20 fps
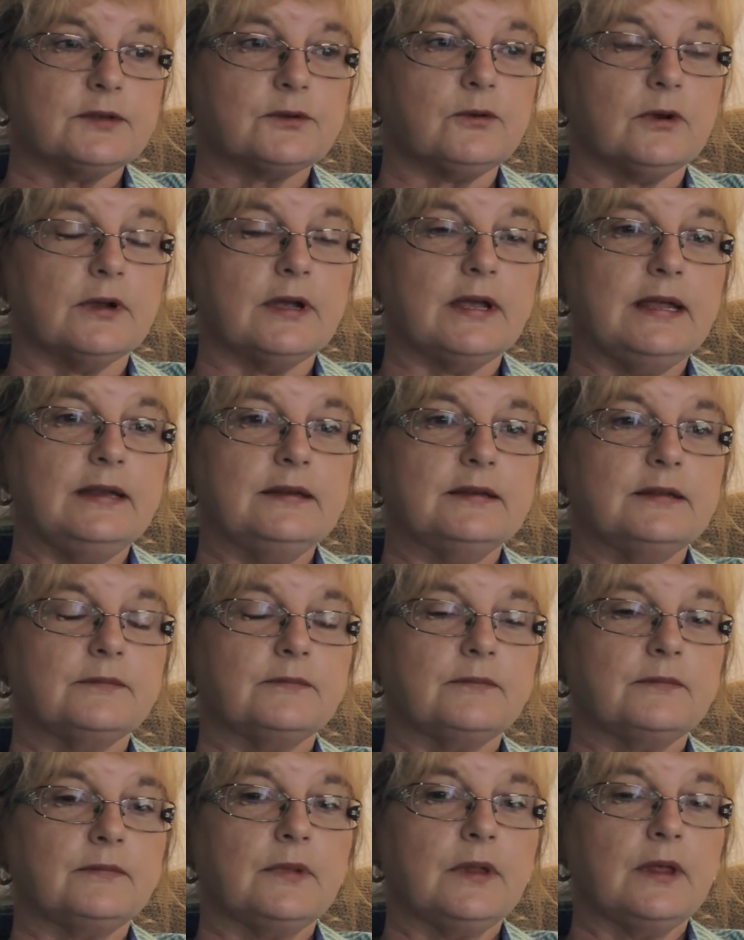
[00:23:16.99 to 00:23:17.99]
screened
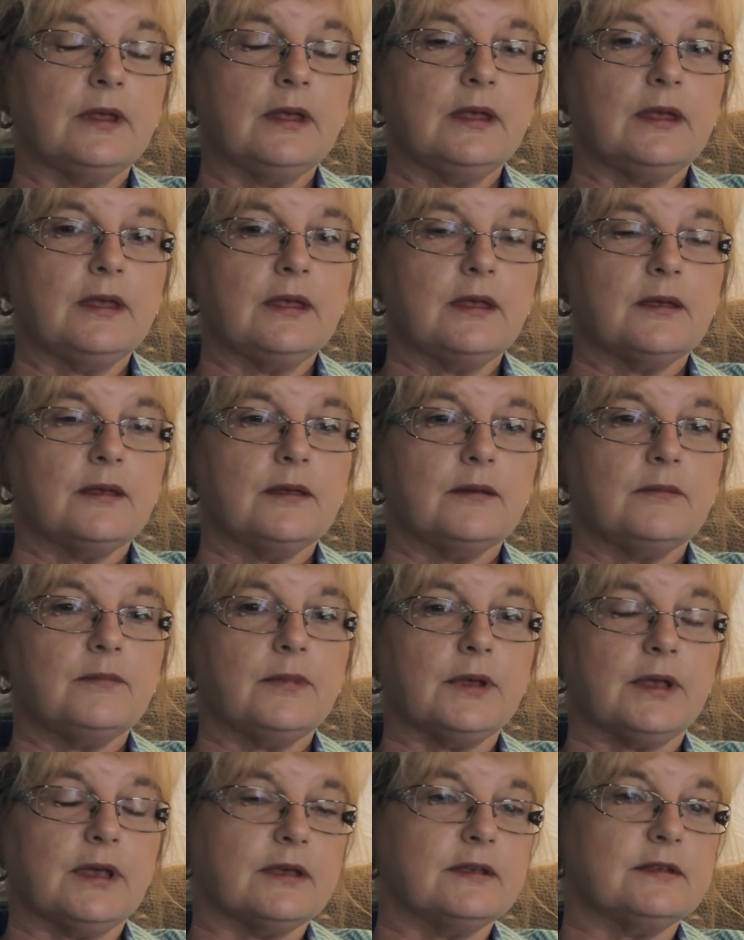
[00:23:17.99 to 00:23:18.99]

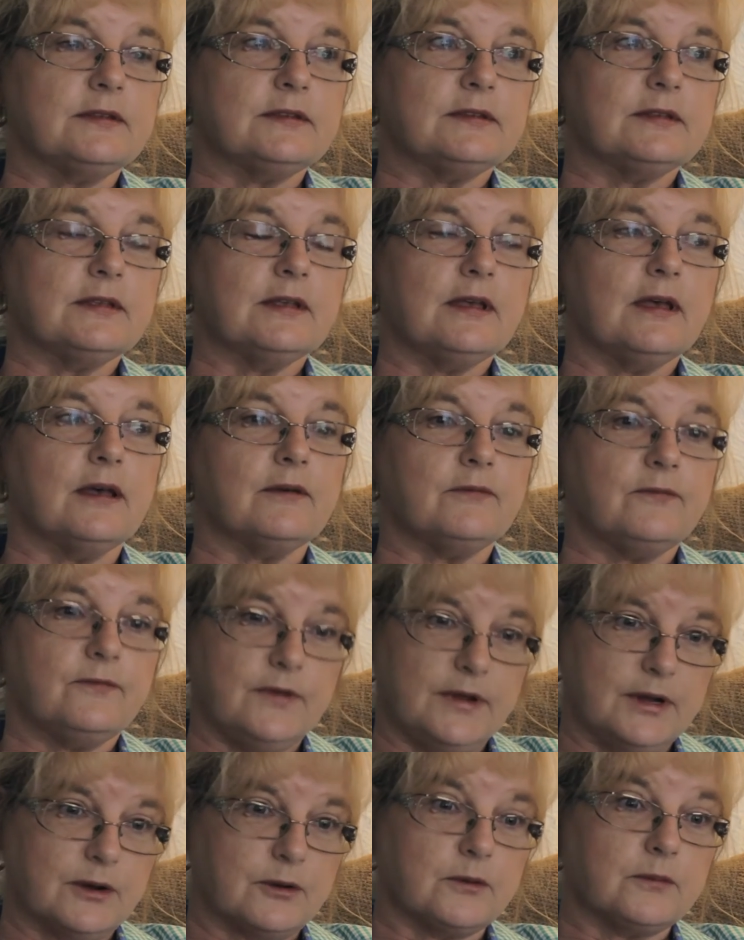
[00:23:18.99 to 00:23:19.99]
because of
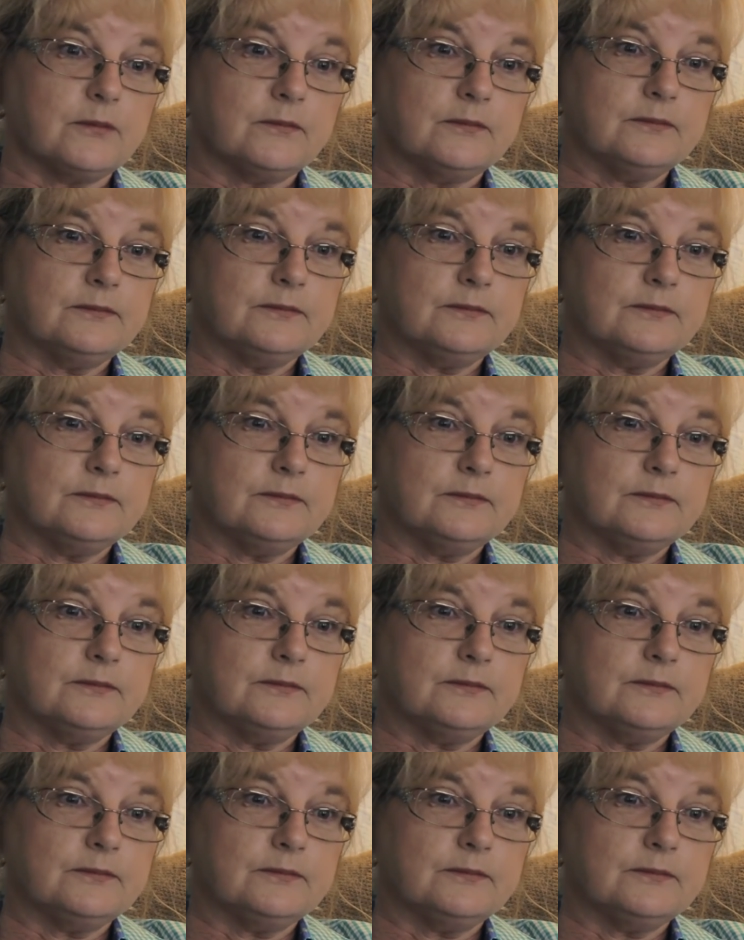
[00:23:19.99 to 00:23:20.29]
fear.